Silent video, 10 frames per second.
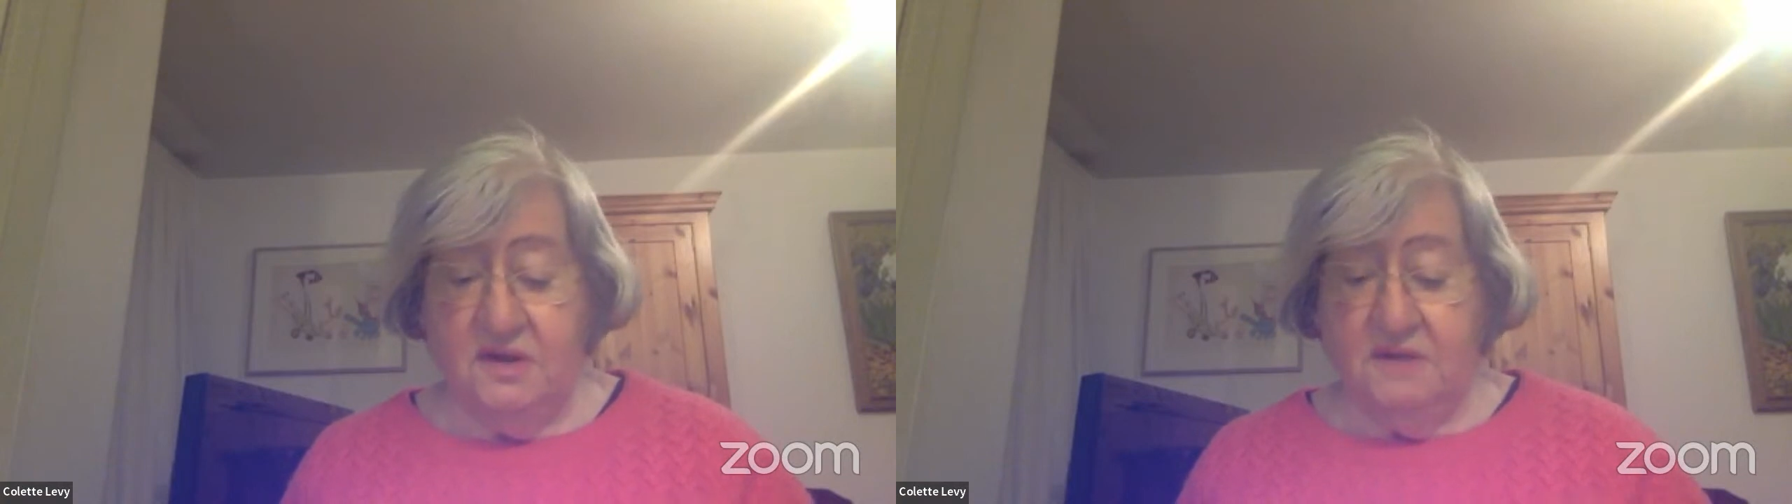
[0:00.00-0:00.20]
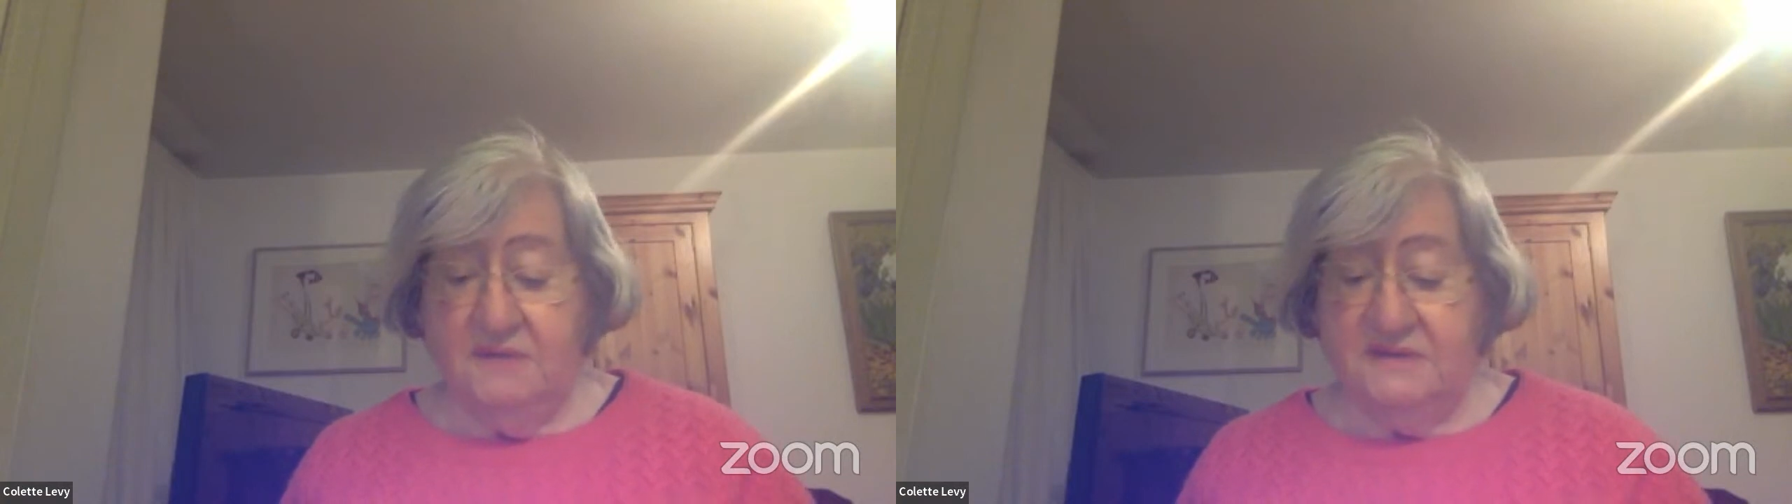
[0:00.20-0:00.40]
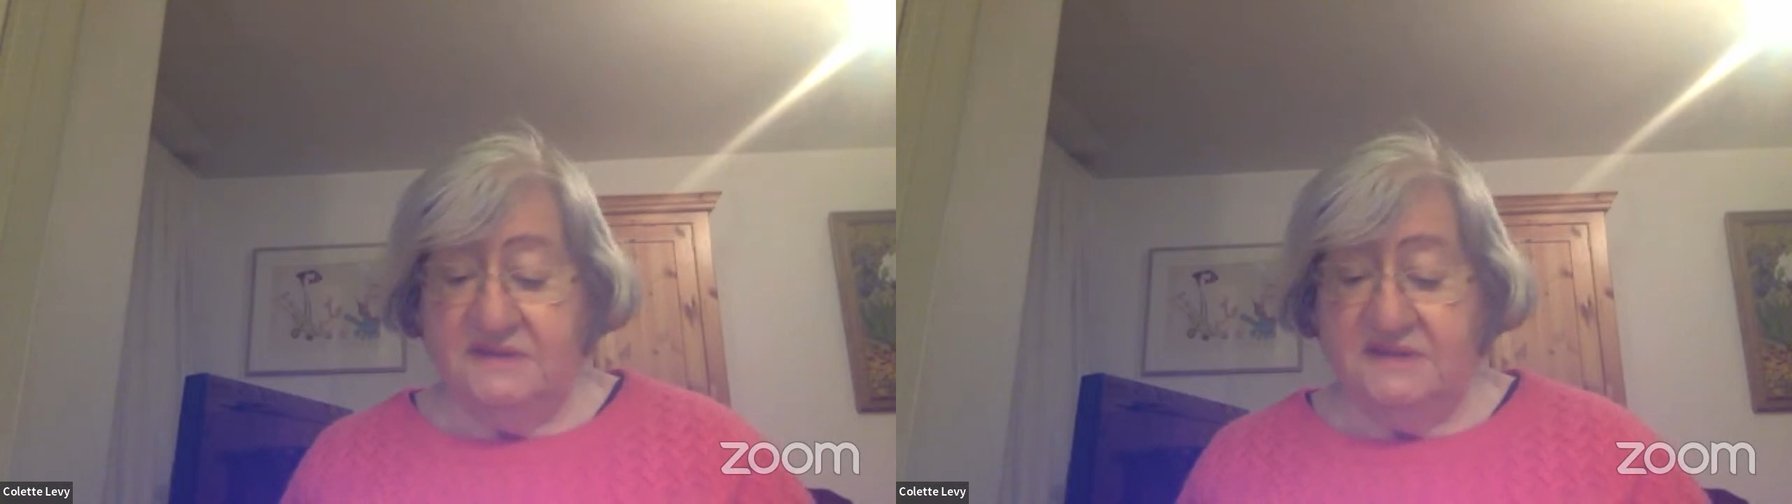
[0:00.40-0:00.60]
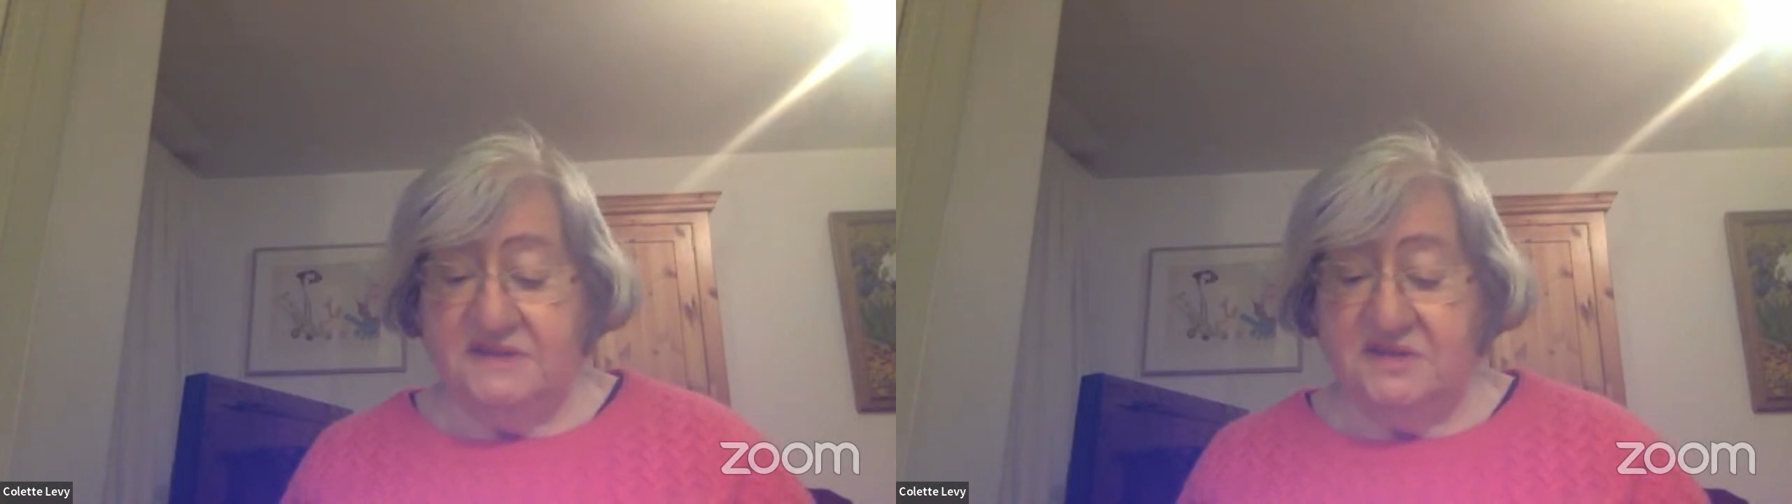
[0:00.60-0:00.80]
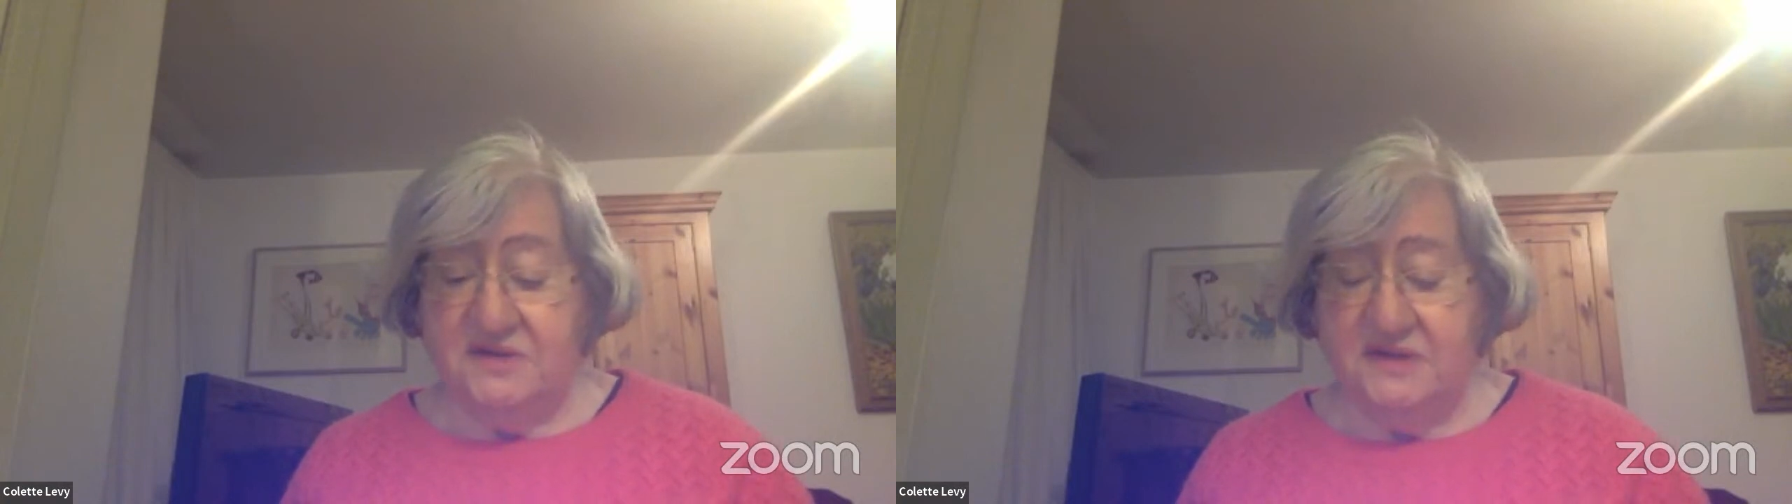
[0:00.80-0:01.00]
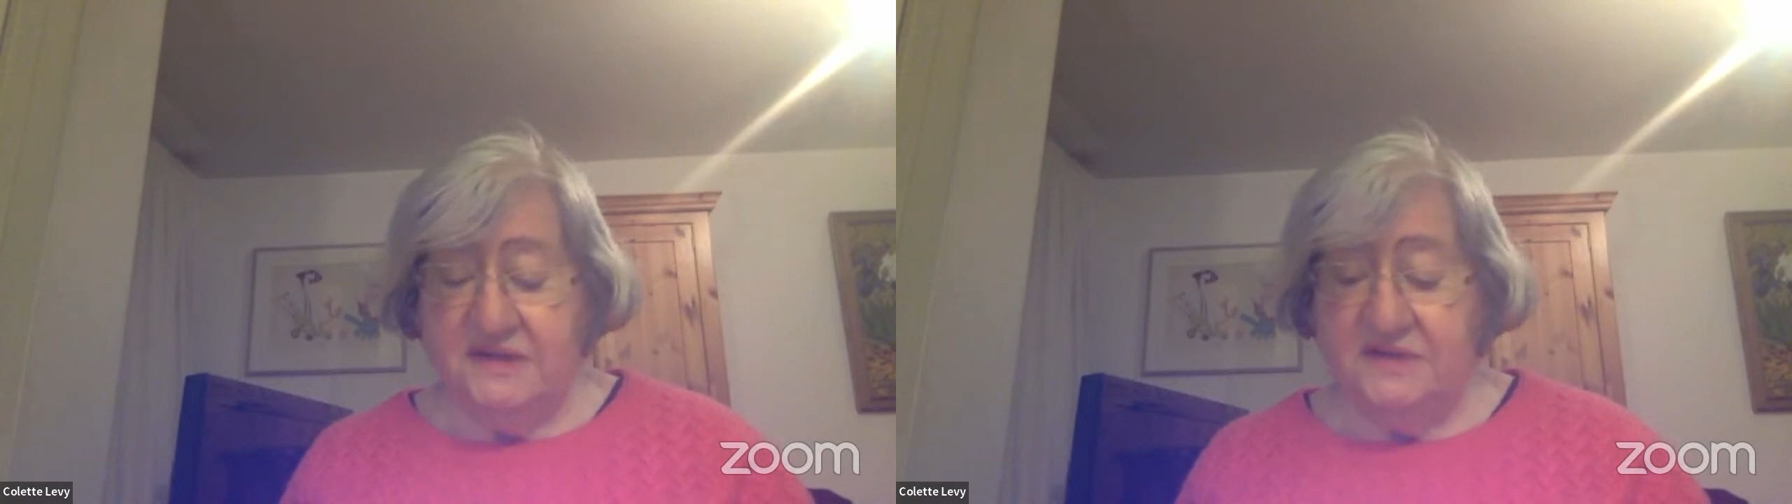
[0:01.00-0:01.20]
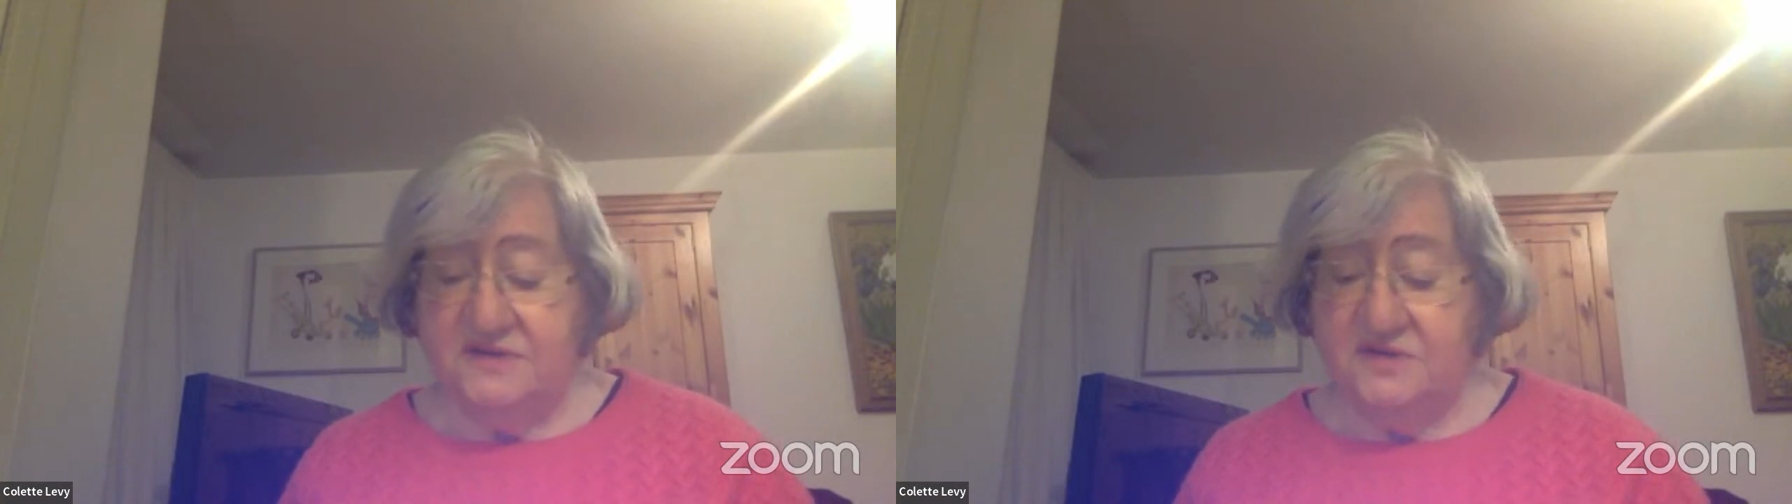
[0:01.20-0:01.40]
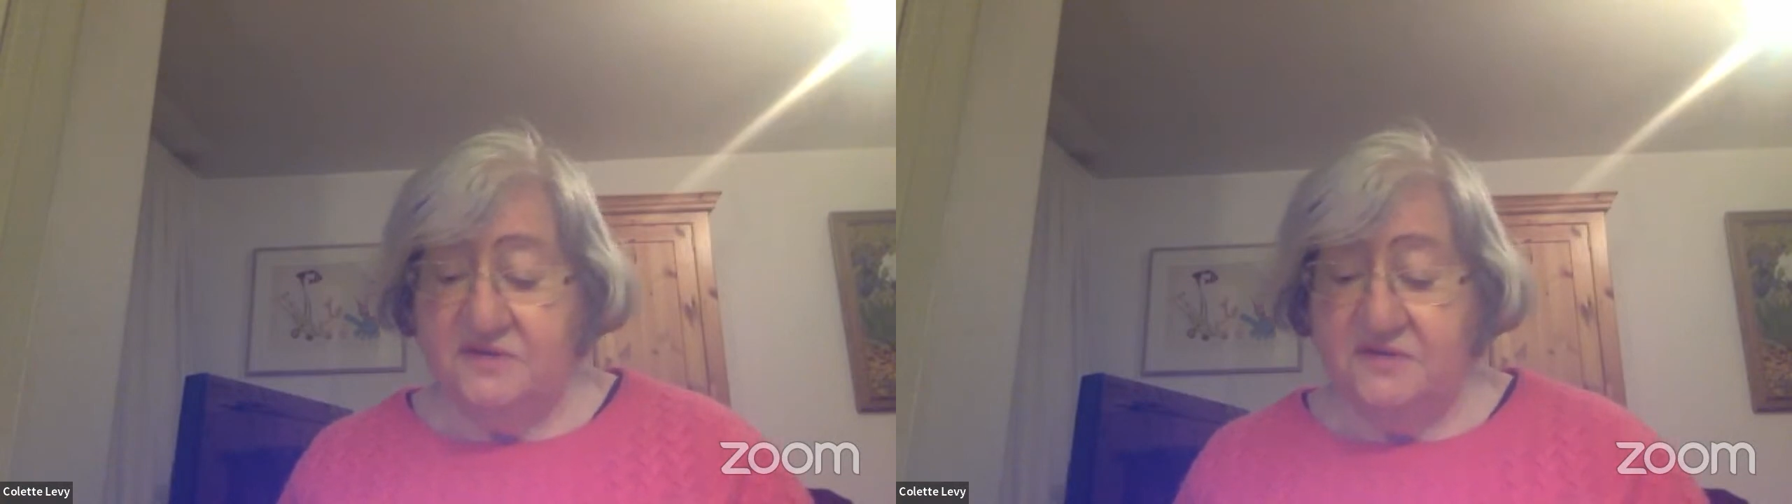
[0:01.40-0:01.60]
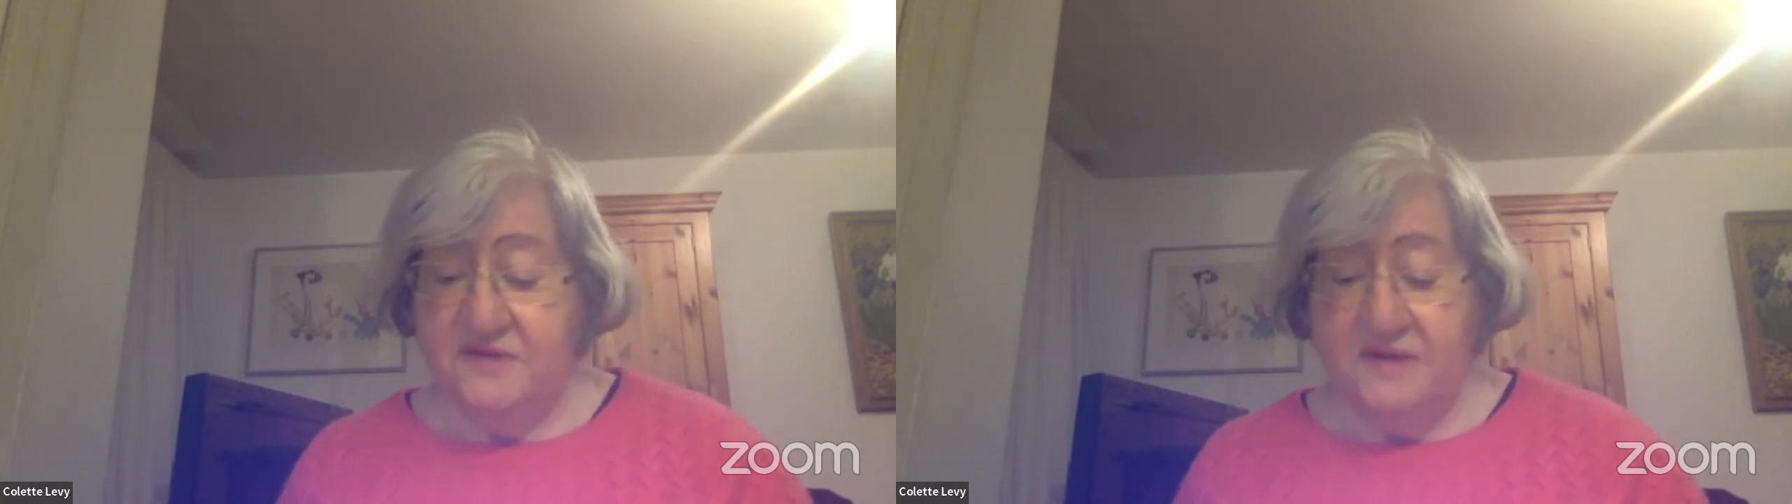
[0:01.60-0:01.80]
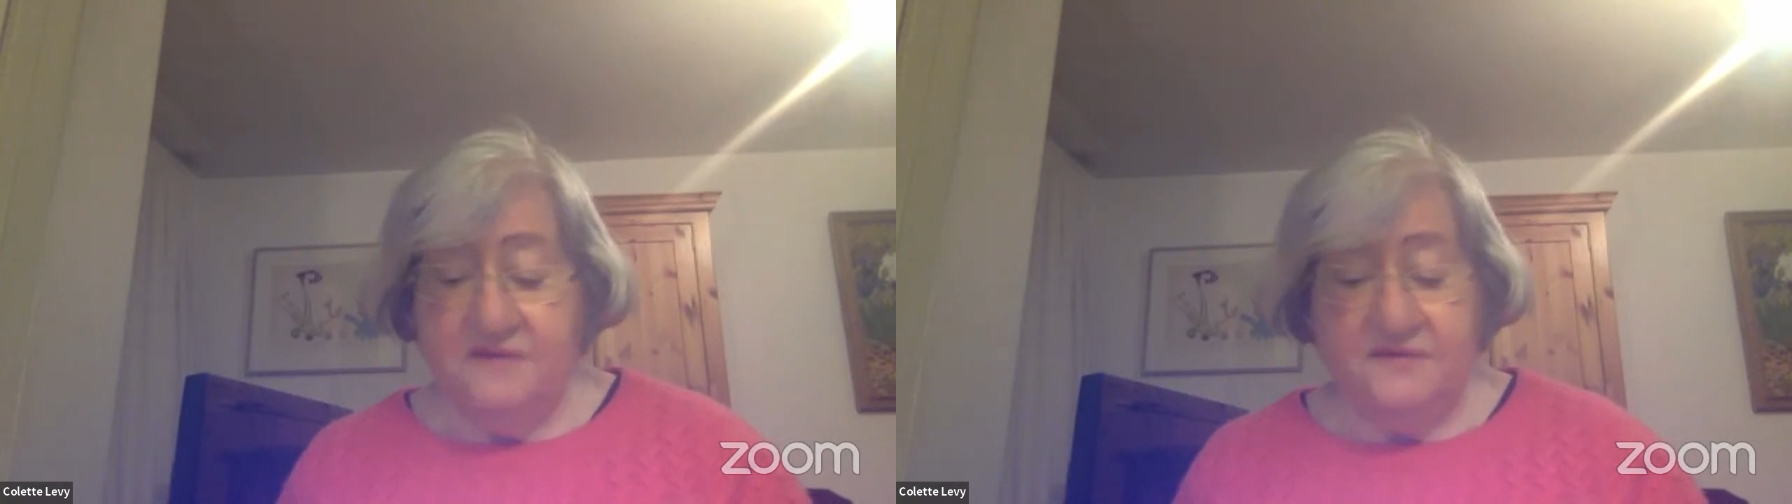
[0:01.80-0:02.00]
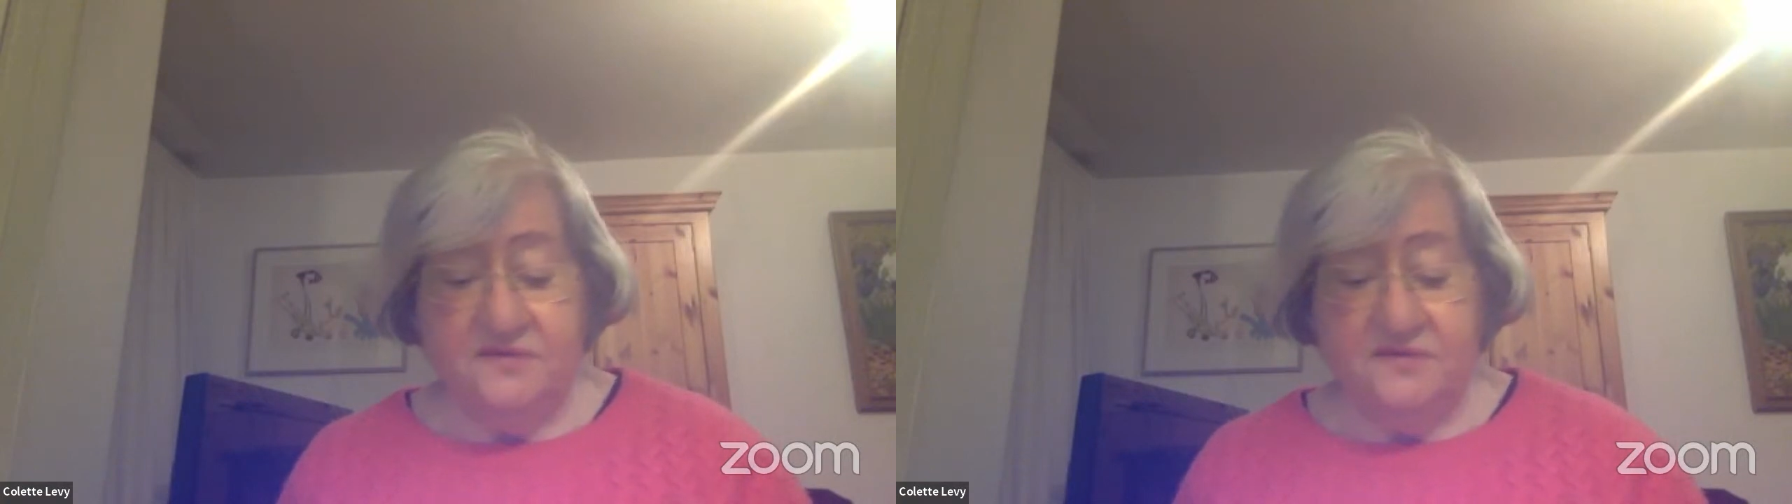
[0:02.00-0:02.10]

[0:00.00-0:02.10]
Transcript: My sister and I survived